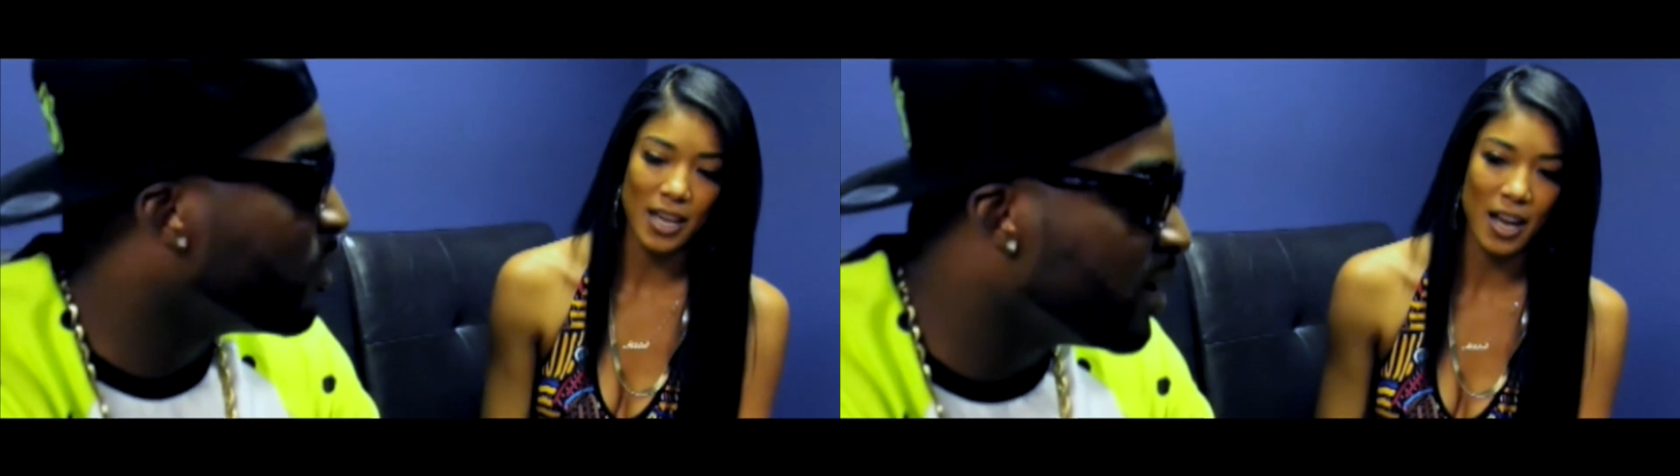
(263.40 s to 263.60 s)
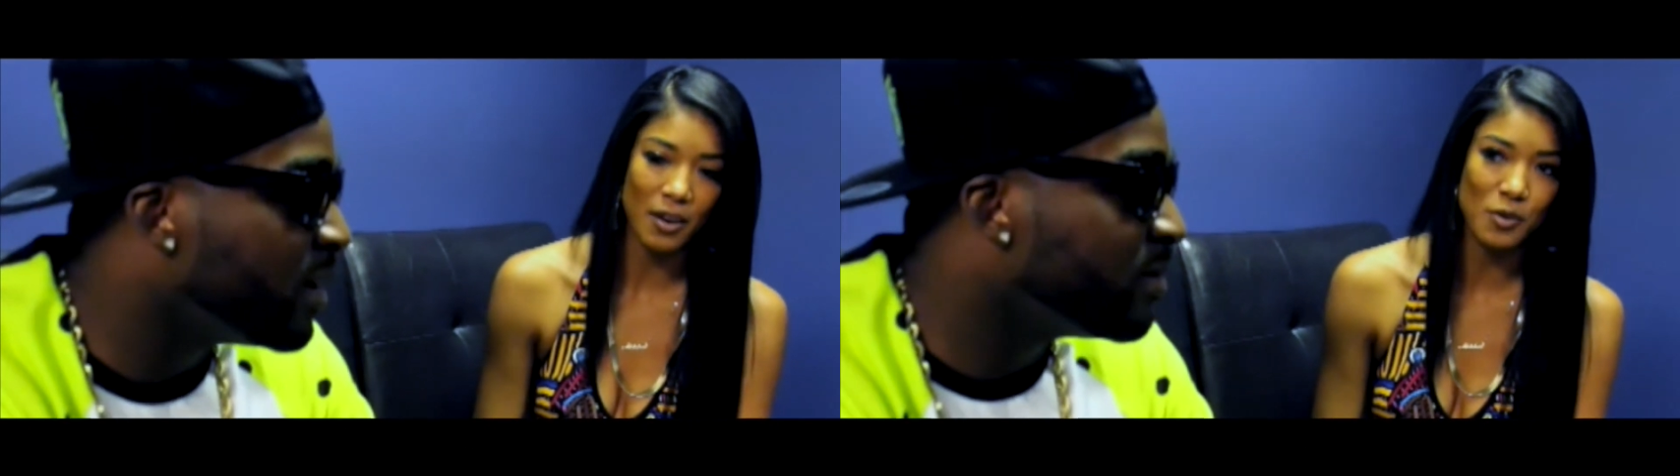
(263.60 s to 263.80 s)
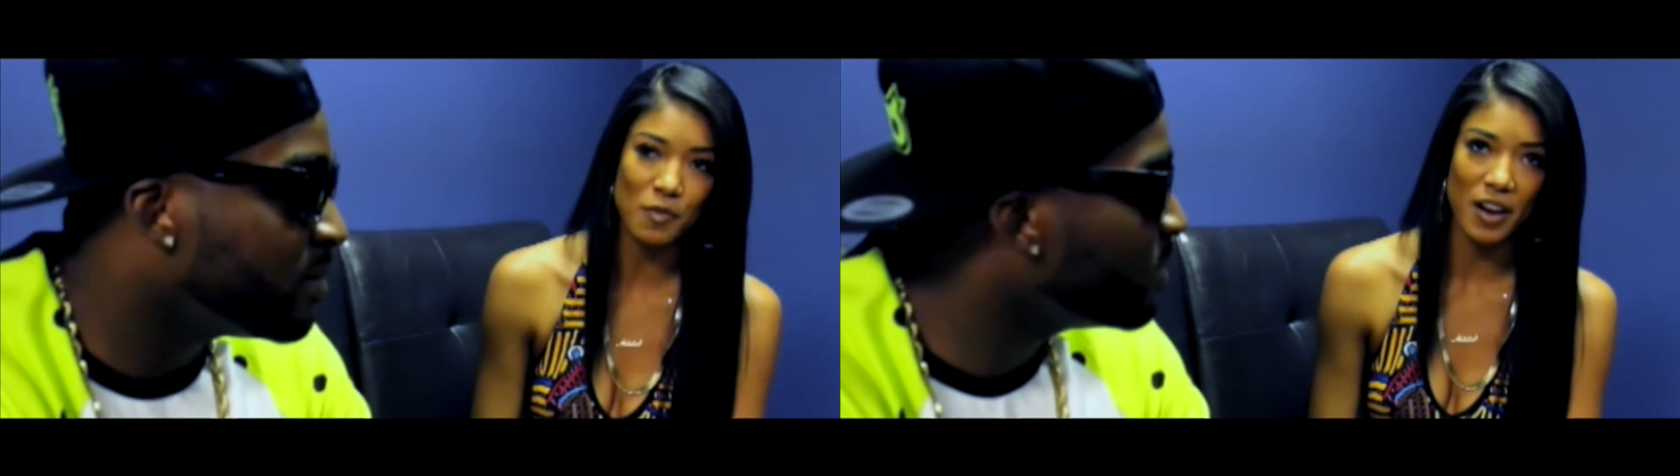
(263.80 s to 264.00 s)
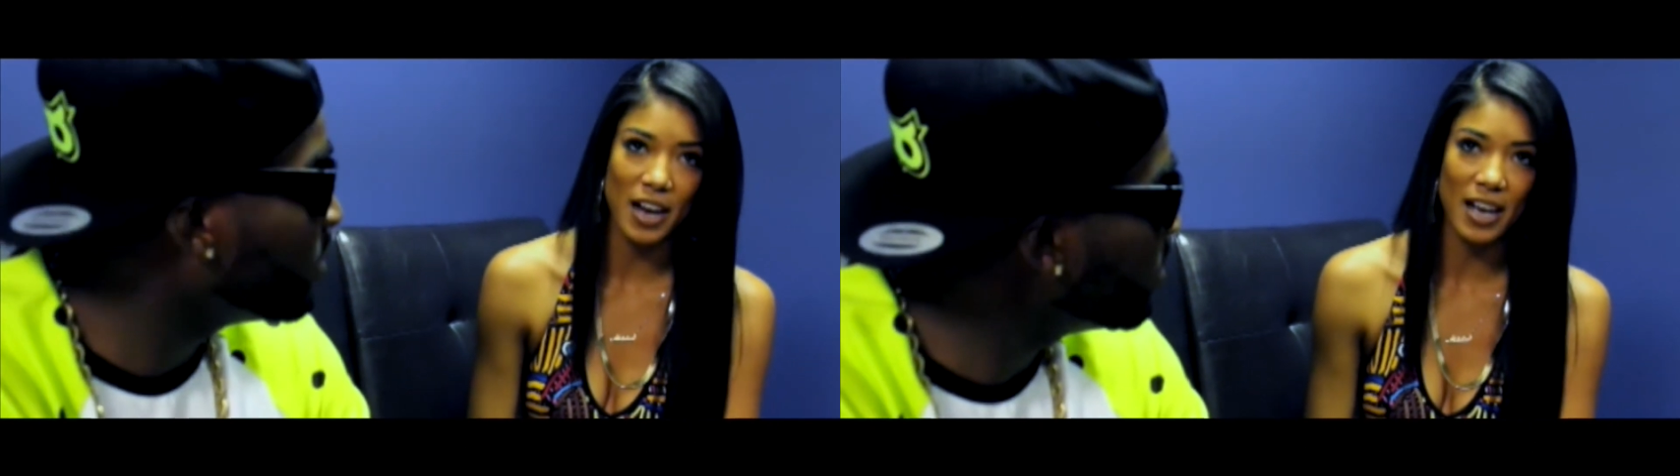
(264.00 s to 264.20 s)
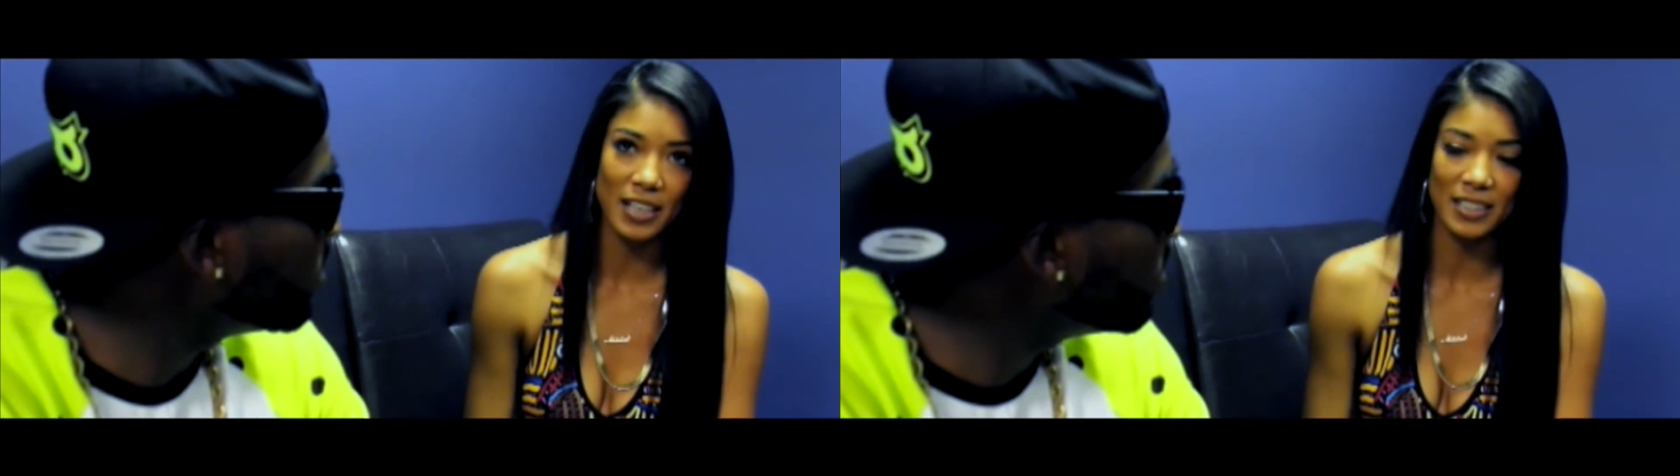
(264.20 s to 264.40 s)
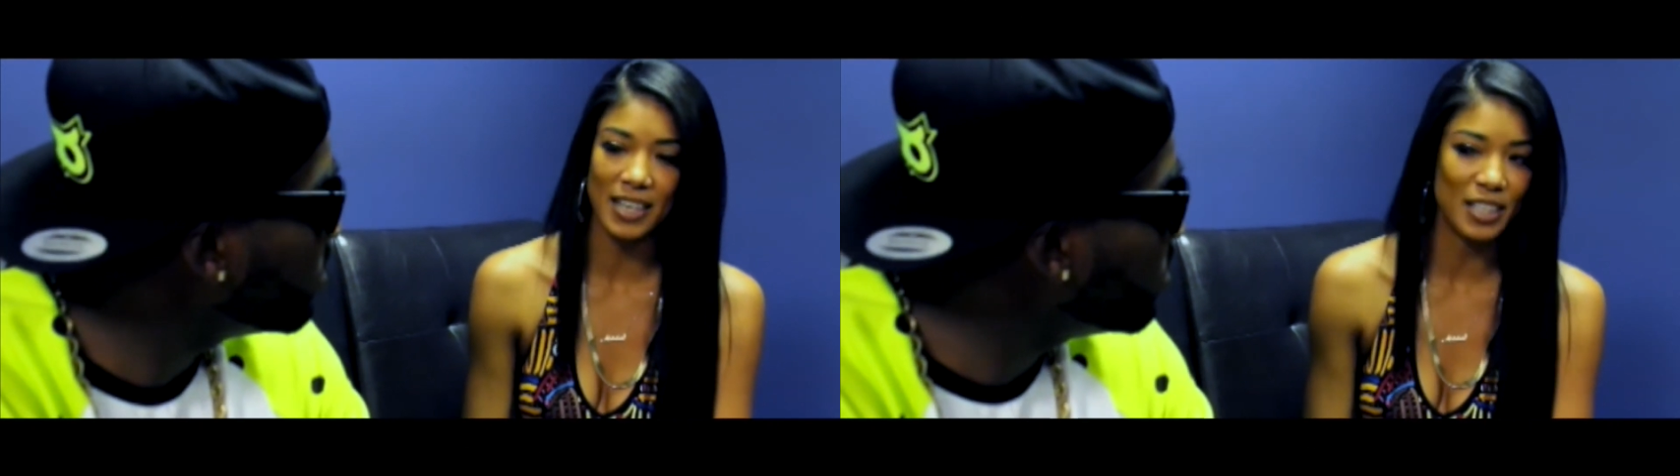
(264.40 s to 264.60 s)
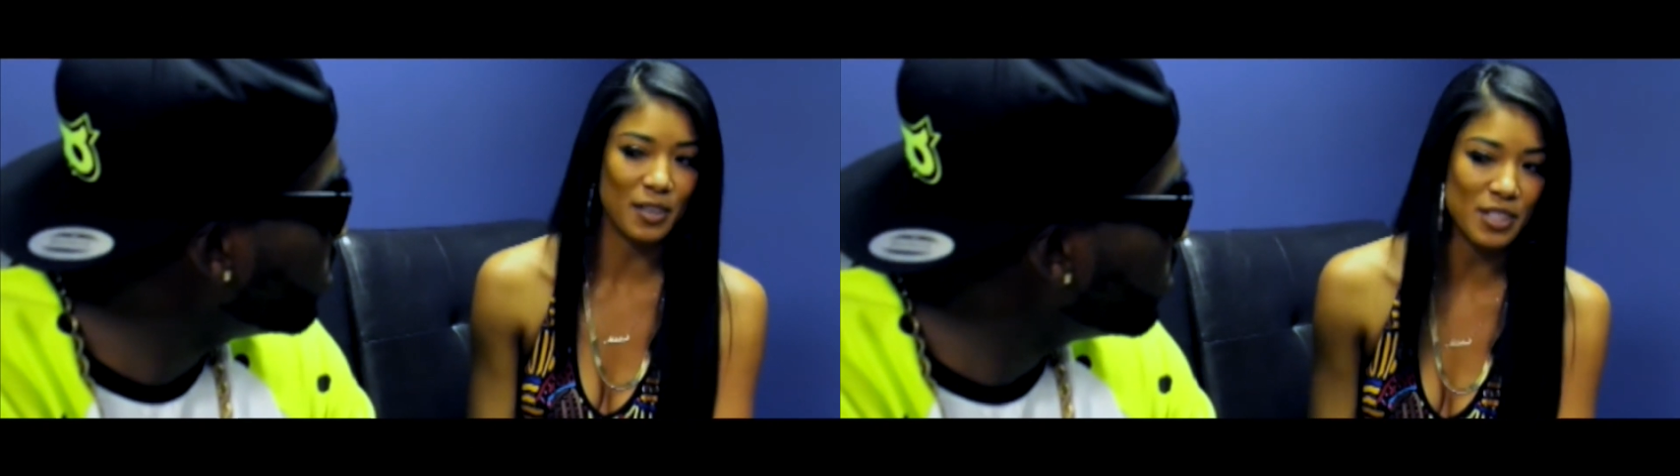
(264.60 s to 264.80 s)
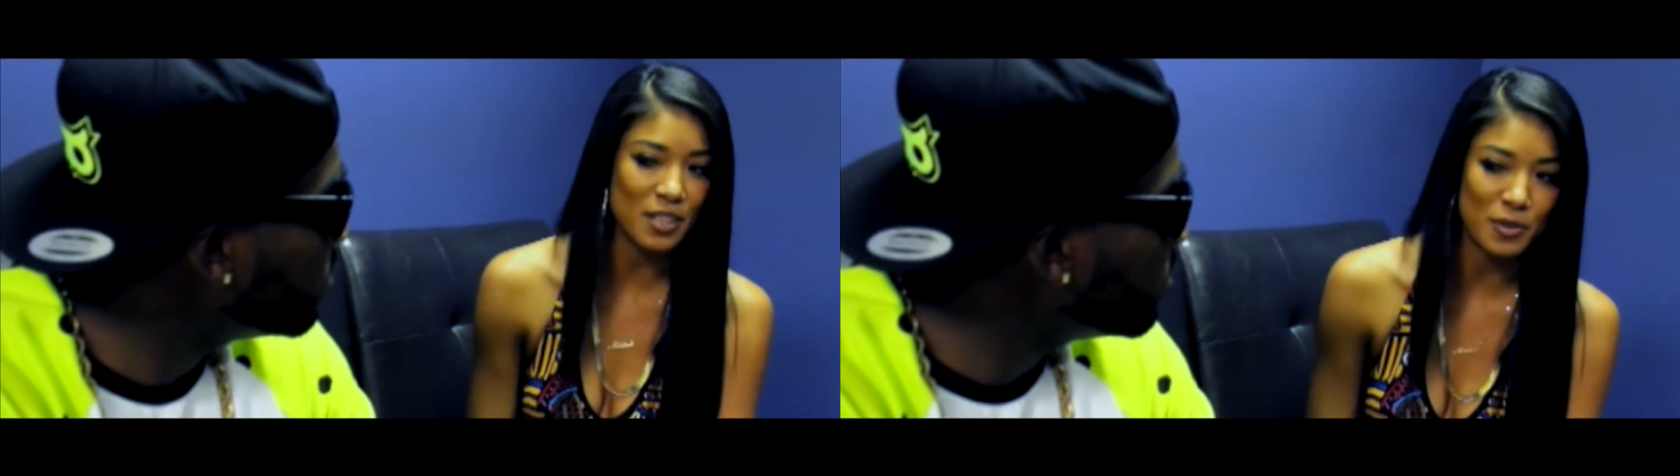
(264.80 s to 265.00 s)
Like I'll do fried, and I
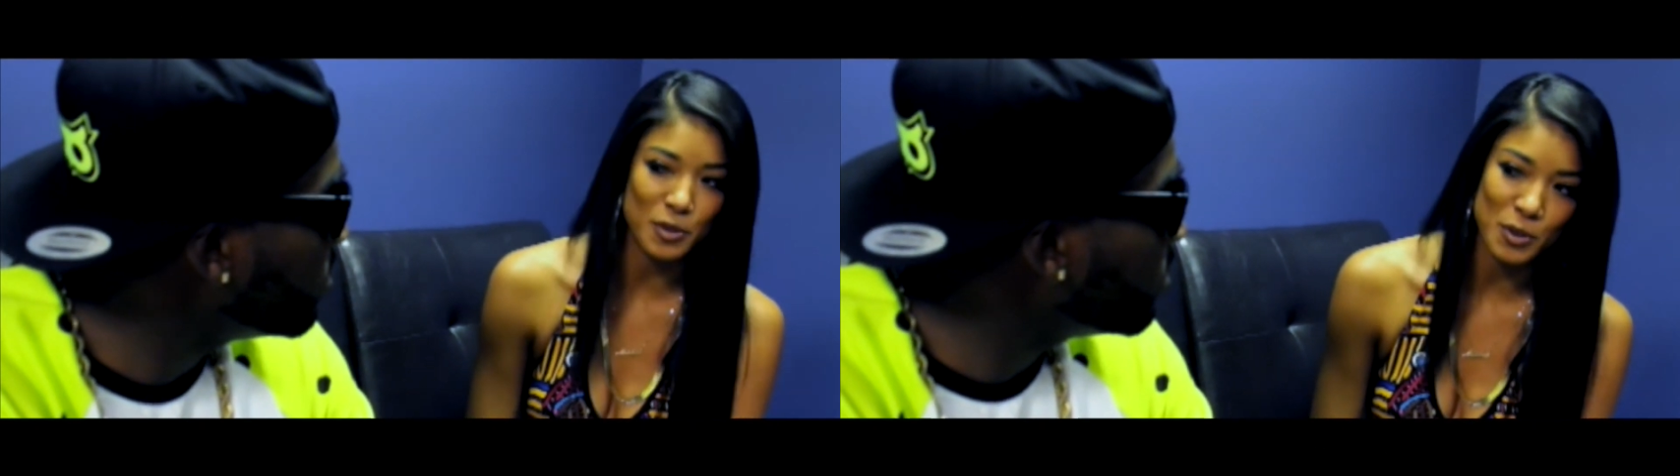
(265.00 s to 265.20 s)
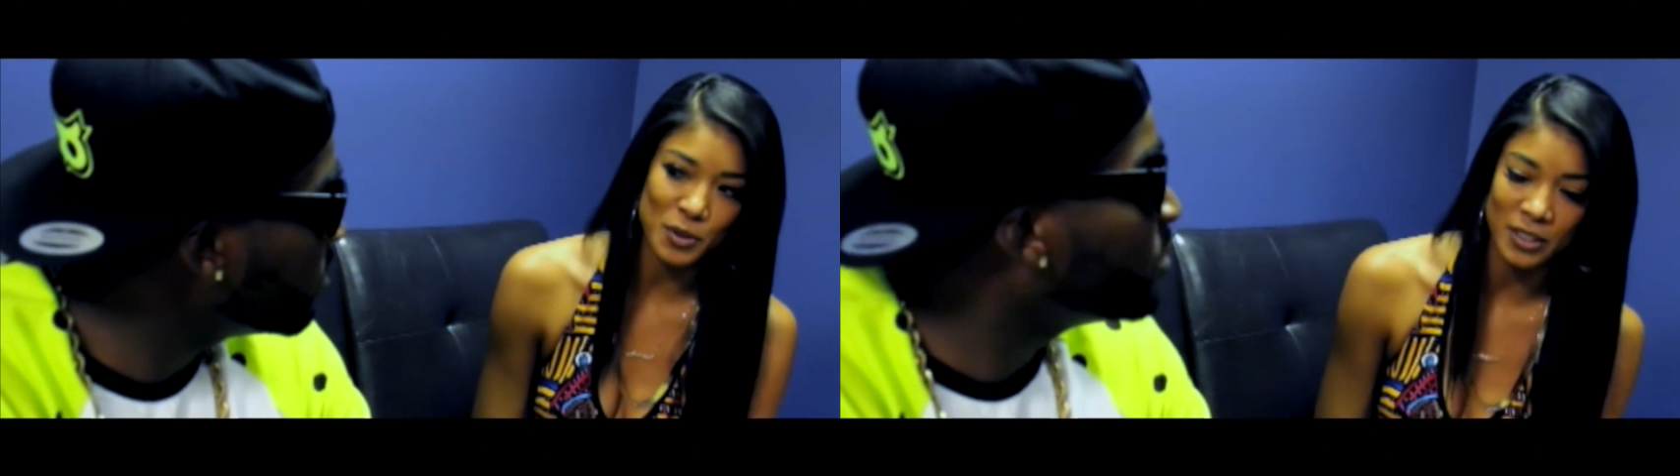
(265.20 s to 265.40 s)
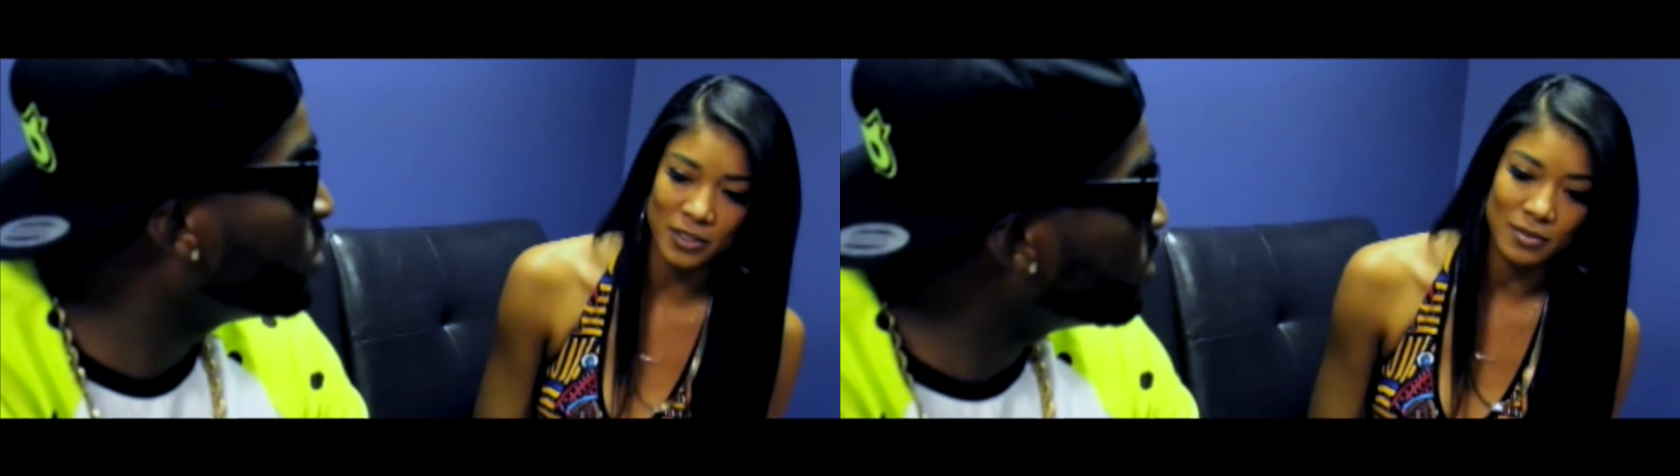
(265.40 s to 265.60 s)
love seafood,